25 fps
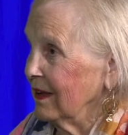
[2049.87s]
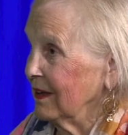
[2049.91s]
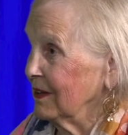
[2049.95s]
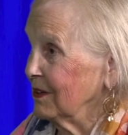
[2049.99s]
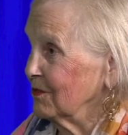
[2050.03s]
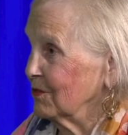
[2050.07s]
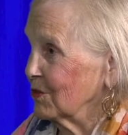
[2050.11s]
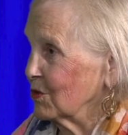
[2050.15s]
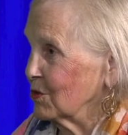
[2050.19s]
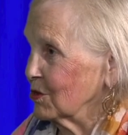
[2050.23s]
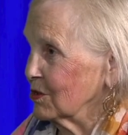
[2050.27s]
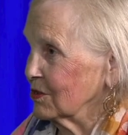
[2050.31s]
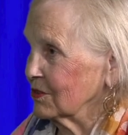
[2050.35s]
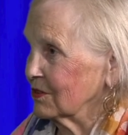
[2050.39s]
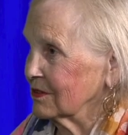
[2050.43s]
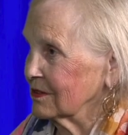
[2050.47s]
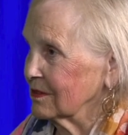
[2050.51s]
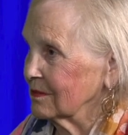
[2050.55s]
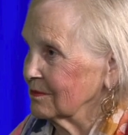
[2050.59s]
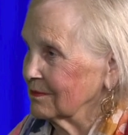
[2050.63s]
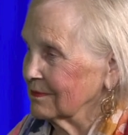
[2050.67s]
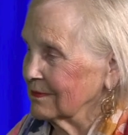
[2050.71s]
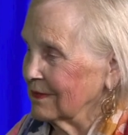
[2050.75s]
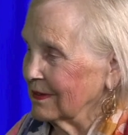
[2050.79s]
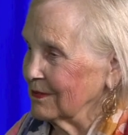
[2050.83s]
And of
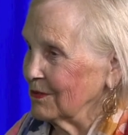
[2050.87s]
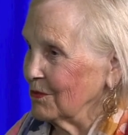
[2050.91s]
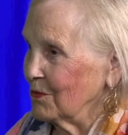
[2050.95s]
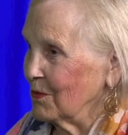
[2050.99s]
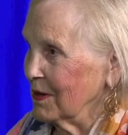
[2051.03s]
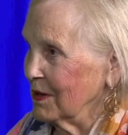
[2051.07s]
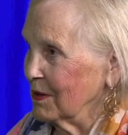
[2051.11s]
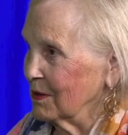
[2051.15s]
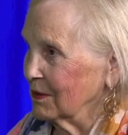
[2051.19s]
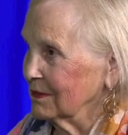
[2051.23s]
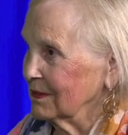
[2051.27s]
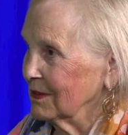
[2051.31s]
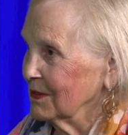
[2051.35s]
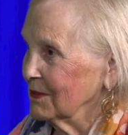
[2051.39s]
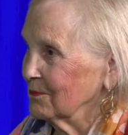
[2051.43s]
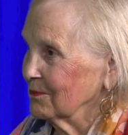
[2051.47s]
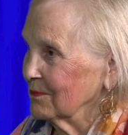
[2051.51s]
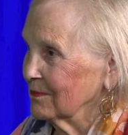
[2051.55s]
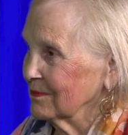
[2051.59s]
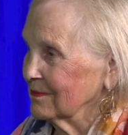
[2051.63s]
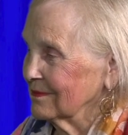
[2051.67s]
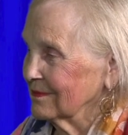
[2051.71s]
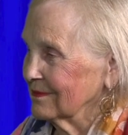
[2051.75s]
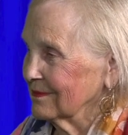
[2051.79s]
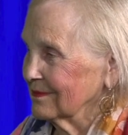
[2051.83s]
course, I want to
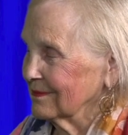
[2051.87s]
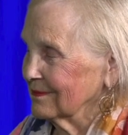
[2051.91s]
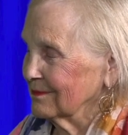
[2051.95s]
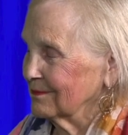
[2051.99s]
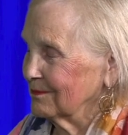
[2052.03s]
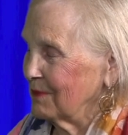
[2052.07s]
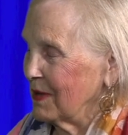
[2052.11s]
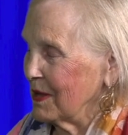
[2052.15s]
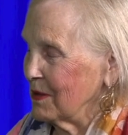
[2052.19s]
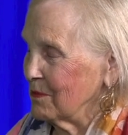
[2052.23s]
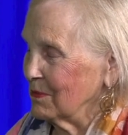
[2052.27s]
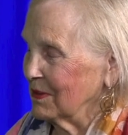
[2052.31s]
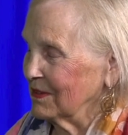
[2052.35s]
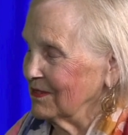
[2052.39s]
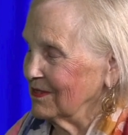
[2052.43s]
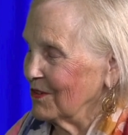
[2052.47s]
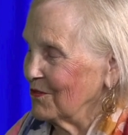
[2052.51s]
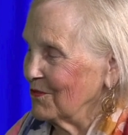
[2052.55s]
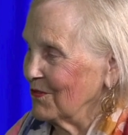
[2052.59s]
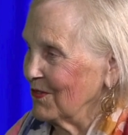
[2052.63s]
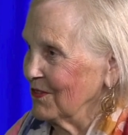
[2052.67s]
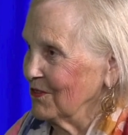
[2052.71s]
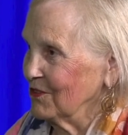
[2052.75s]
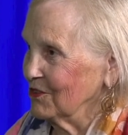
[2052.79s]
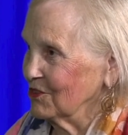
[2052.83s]
pat
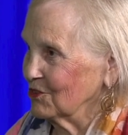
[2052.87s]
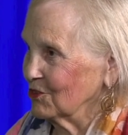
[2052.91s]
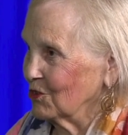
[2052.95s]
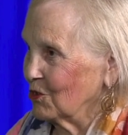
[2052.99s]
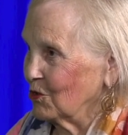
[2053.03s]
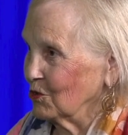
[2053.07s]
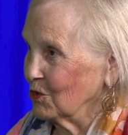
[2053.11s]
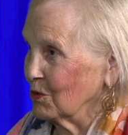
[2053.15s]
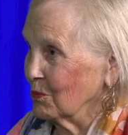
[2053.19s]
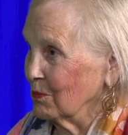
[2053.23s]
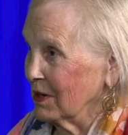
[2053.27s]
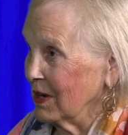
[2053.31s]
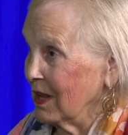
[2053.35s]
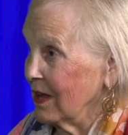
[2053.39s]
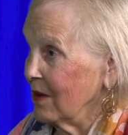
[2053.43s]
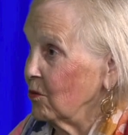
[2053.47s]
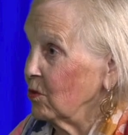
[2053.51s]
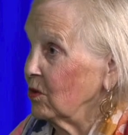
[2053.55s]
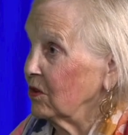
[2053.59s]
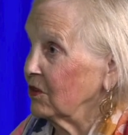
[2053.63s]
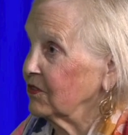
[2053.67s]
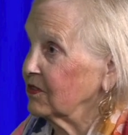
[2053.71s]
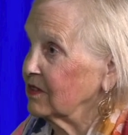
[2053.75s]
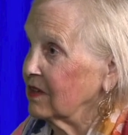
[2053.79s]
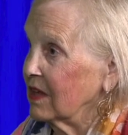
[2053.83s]
myself on the shoulder, but I
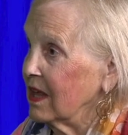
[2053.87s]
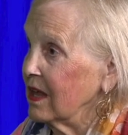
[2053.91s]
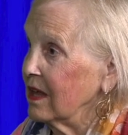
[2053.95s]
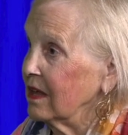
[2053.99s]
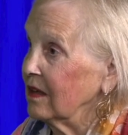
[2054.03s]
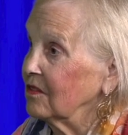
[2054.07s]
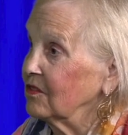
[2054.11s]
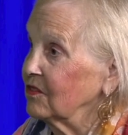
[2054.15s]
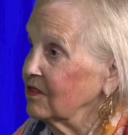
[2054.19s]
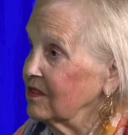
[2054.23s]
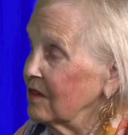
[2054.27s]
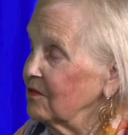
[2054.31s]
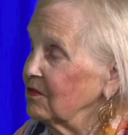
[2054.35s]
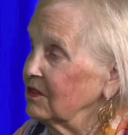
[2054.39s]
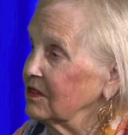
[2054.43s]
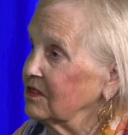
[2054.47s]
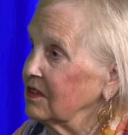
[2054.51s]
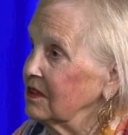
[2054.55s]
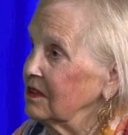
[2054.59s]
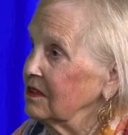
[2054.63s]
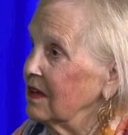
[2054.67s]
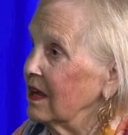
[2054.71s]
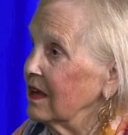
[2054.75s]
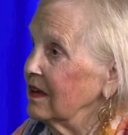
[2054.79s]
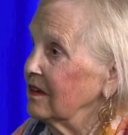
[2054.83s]
will say in
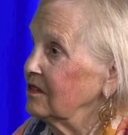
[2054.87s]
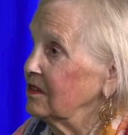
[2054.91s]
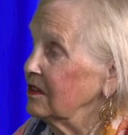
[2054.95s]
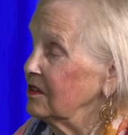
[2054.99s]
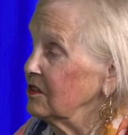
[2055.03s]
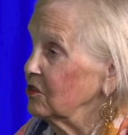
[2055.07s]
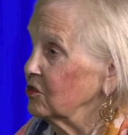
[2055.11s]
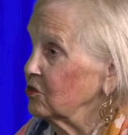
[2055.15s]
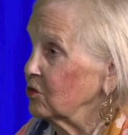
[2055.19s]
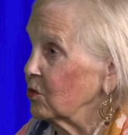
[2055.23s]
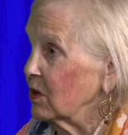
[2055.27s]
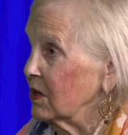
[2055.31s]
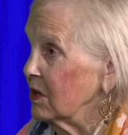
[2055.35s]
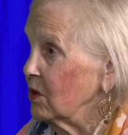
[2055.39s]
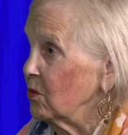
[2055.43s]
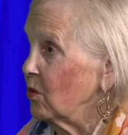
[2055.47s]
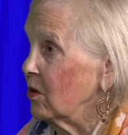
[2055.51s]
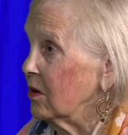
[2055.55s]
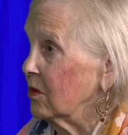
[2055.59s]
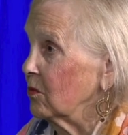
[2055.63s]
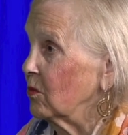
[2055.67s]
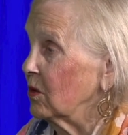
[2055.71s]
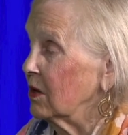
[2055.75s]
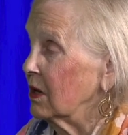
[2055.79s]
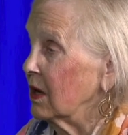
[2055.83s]
17, 19, and
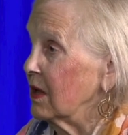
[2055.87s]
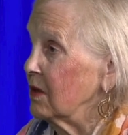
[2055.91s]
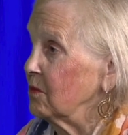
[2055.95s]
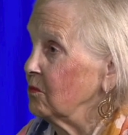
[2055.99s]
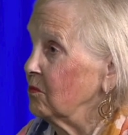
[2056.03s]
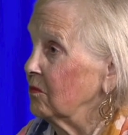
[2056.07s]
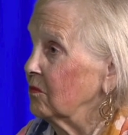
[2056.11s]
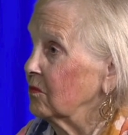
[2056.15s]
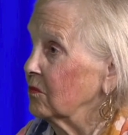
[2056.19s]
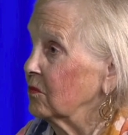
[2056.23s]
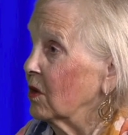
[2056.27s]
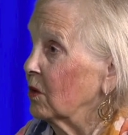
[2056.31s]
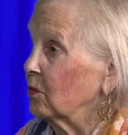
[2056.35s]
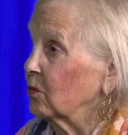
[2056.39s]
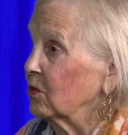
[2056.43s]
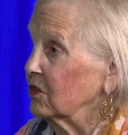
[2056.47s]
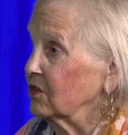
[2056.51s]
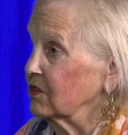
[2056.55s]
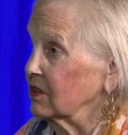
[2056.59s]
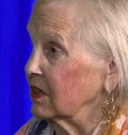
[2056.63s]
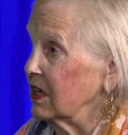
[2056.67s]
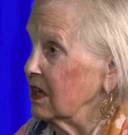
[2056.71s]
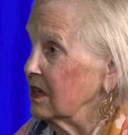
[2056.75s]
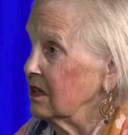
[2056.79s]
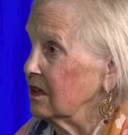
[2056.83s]
21, when I was
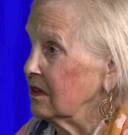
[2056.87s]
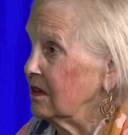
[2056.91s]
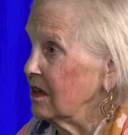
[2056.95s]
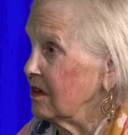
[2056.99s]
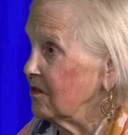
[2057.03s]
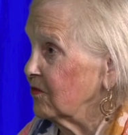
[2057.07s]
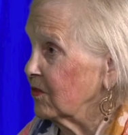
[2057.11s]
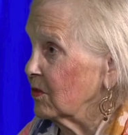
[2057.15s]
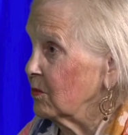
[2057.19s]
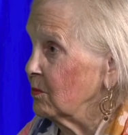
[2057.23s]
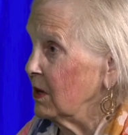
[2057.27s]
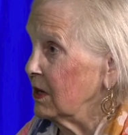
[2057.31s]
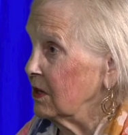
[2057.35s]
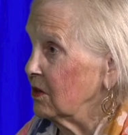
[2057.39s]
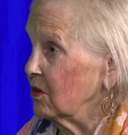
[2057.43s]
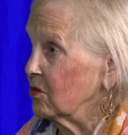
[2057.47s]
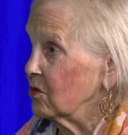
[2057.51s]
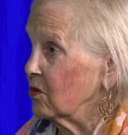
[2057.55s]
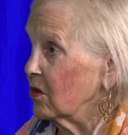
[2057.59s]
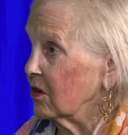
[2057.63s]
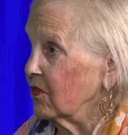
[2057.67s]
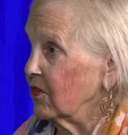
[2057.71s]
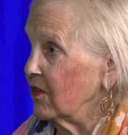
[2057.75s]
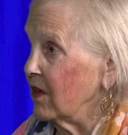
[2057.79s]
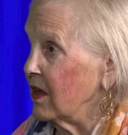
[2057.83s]
a candidate for mayor in
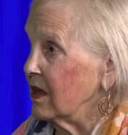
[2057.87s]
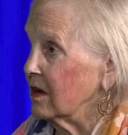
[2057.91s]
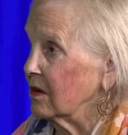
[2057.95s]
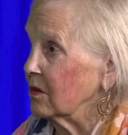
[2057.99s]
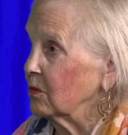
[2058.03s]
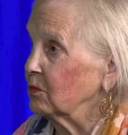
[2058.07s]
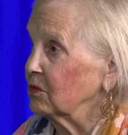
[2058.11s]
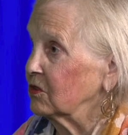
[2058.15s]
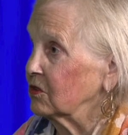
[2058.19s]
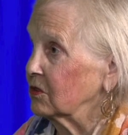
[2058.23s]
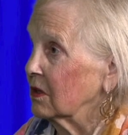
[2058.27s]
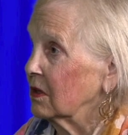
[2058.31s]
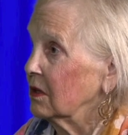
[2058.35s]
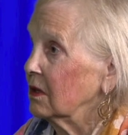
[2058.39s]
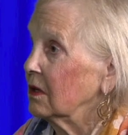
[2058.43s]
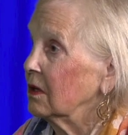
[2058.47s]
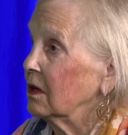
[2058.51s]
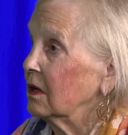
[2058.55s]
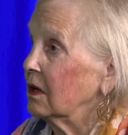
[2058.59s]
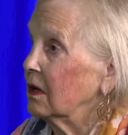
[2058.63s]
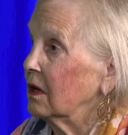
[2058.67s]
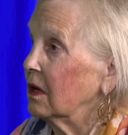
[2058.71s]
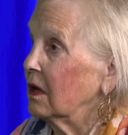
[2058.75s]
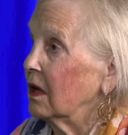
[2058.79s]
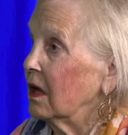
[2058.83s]
North Adams,
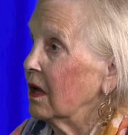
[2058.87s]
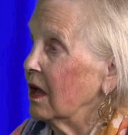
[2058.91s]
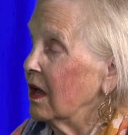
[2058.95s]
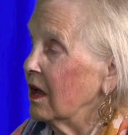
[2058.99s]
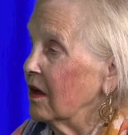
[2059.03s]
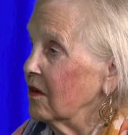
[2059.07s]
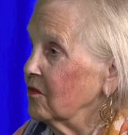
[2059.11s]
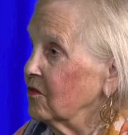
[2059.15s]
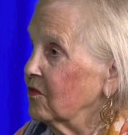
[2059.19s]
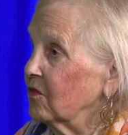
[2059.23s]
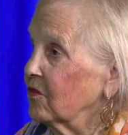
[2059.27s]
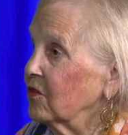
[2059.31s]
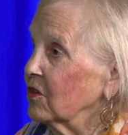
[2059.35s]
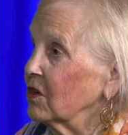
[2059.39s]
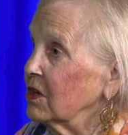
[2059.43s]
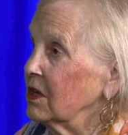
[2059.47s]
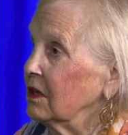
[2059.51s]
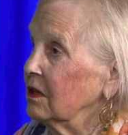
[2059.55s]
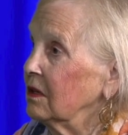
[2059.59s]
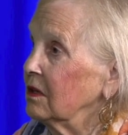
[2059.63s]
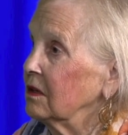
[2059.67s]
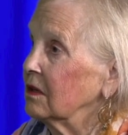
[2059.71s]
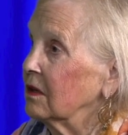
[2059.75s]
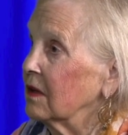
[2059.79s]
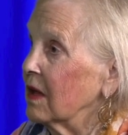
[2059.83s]

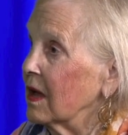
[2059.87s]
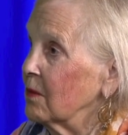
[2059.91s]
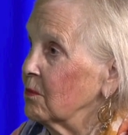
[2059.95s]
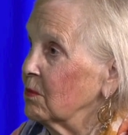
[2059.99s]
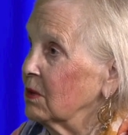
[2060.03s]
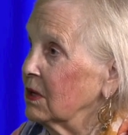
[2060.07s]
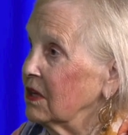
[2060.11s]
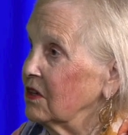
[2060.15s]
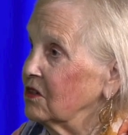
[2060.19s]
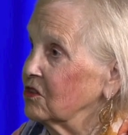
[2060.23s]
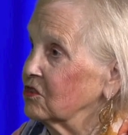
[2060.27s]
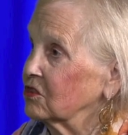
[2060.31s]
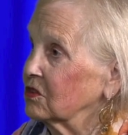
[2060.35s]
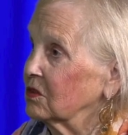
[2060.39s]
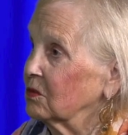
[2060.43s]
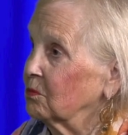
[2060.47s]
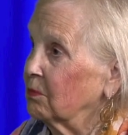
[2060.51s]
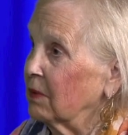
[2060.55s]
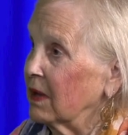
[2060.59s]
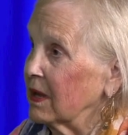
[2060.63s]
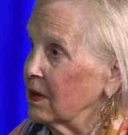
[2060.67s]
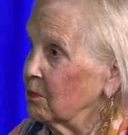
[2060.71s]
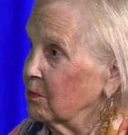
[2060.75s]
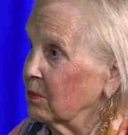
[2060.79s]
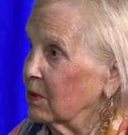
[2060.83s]
every nomination
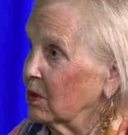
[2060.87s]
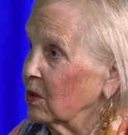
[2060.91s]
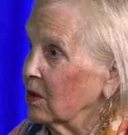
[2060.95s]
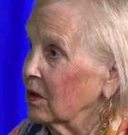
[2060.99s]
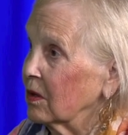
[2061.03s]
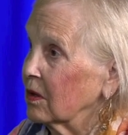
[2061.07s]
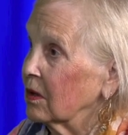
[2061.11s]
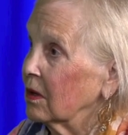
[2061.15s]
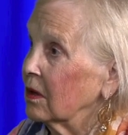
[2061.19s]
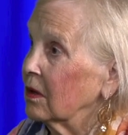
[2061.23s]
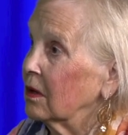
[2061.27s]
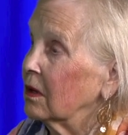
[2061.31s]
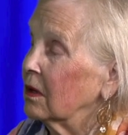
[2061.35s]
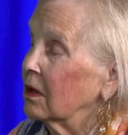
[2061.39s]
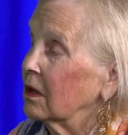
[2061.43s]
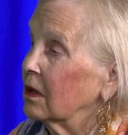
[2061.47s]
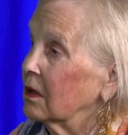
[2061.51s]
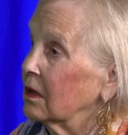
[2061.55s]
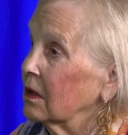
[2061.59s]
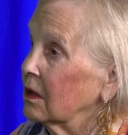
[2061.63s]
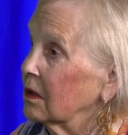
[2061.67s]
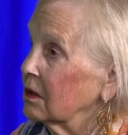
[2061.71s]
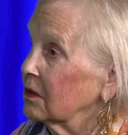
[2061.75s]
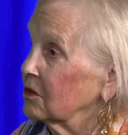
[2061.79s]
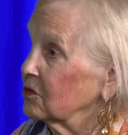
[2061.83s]
paper,
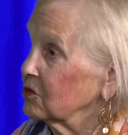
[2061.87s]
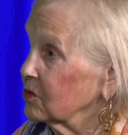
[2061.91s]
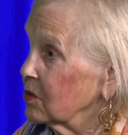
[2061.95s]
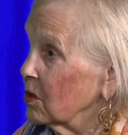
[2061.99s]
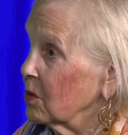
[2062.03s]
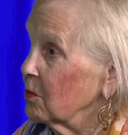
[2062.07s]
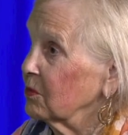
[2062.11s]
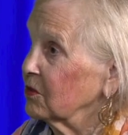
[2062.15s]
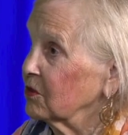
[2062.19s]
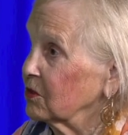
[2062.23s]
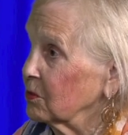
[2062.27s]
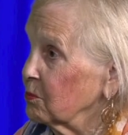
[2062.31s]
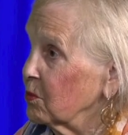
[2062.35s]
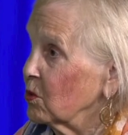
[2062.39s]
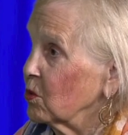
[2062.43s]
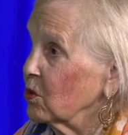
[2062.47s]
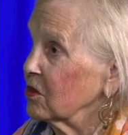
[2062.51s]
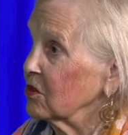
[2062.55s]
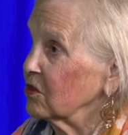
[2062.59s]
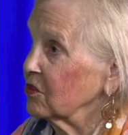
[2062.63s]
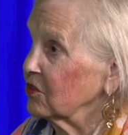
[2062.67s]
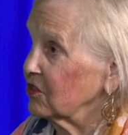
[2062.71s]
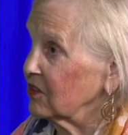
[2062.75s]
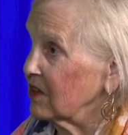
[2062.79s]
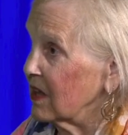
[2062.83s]
Trump
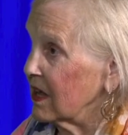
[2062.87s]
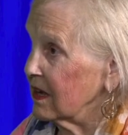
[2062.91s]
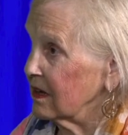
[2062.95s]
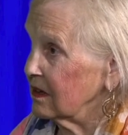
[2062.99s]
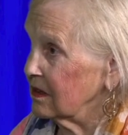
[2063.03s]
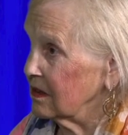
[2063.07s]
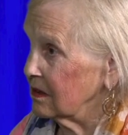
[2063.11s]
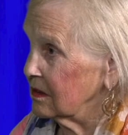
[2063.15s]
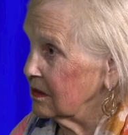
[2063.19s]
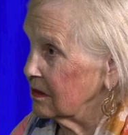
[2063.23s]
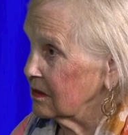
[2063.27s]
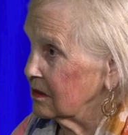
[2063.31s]
supporters signed